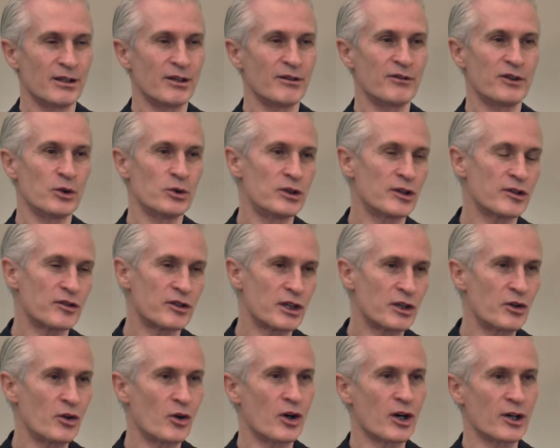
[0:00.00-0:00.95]
If you just
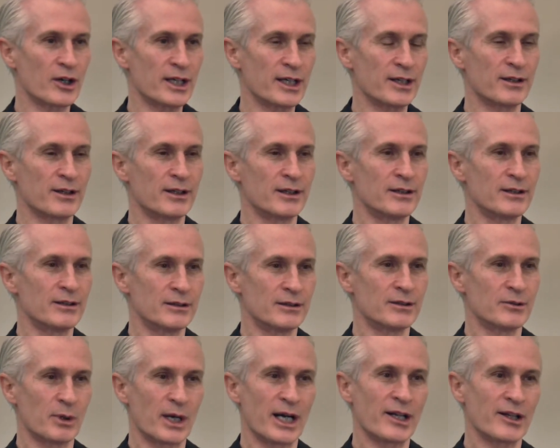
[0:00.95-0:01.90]
ignore it,
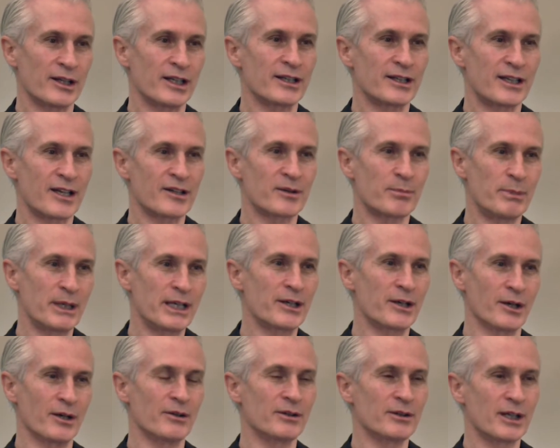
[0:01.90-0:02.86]
well, it gets
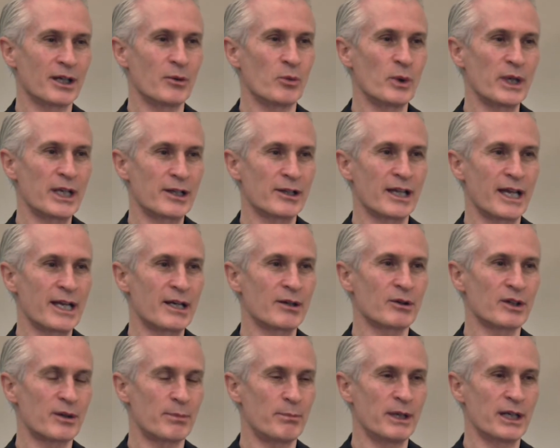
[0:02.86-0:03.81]
bigger. A week later
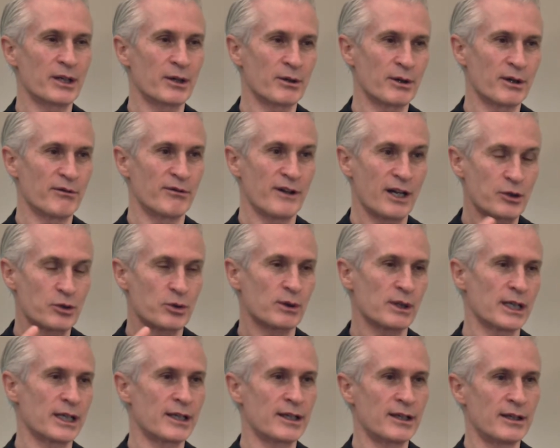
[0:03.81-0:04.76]
it's bigger, and
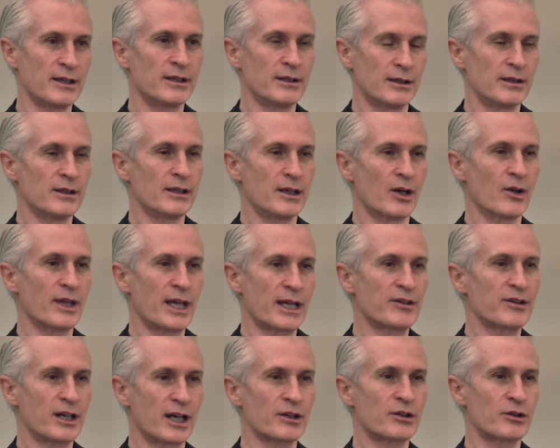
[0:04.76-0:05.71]
eventually,
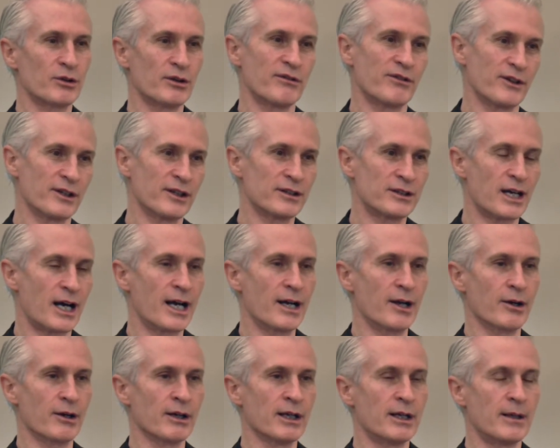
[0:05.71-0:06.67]
that's not good for the
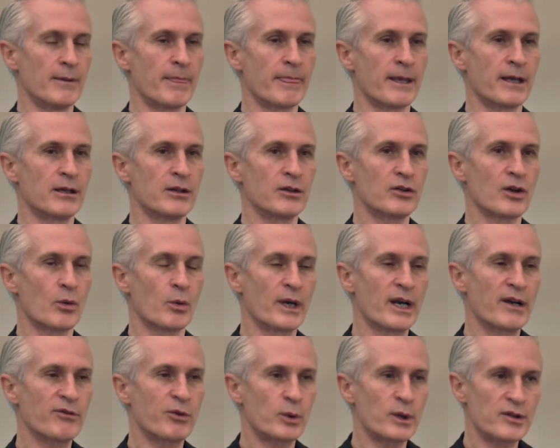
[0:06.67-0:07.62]
tire. So
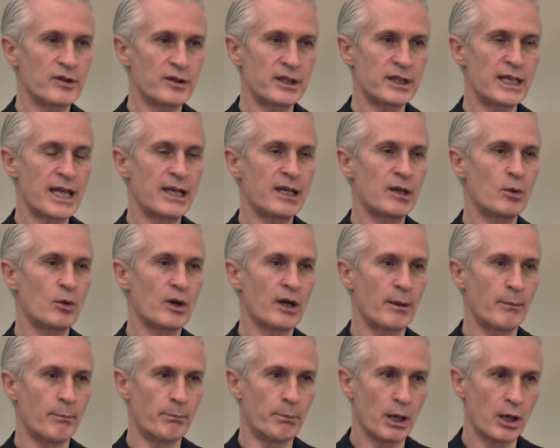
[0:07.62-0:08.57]
whenever we see
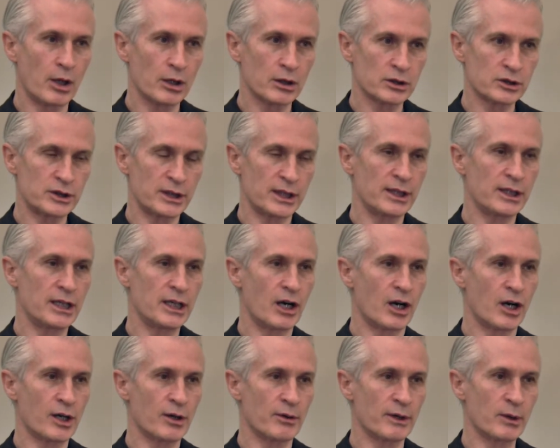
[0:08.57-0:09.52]
a bulge in the
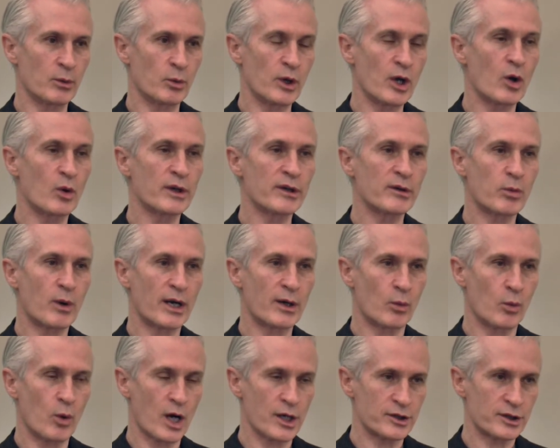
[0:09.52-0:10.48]
artery, we always want to
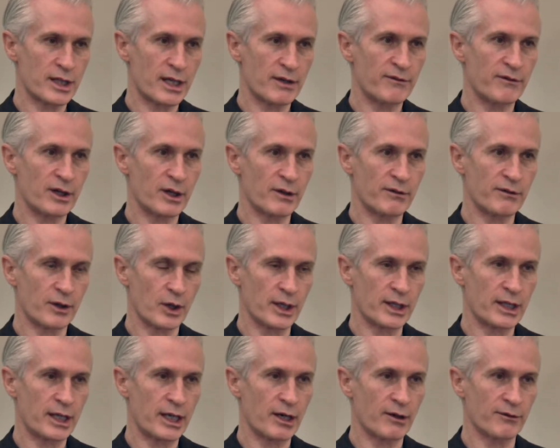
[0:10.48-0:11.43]
watch that very, very
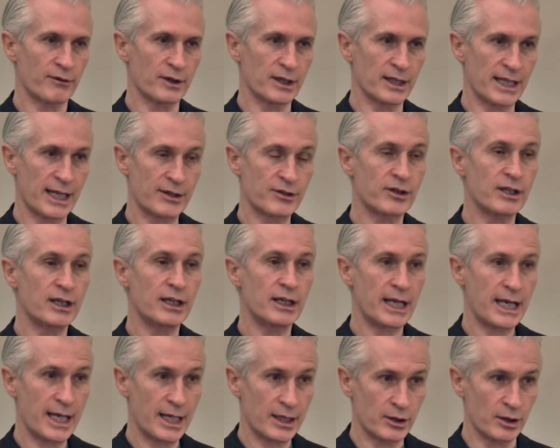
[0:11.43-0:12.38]
carefully. That's an
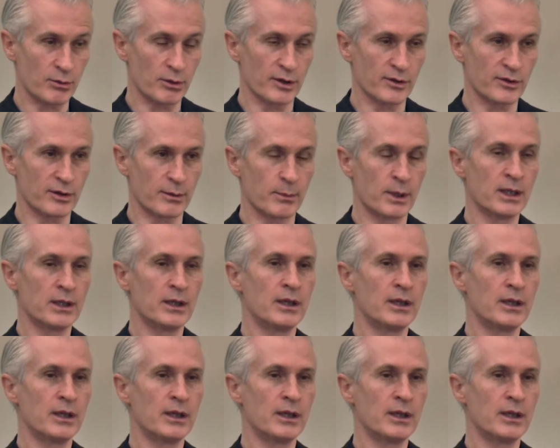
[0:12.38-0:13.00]
aneurysm.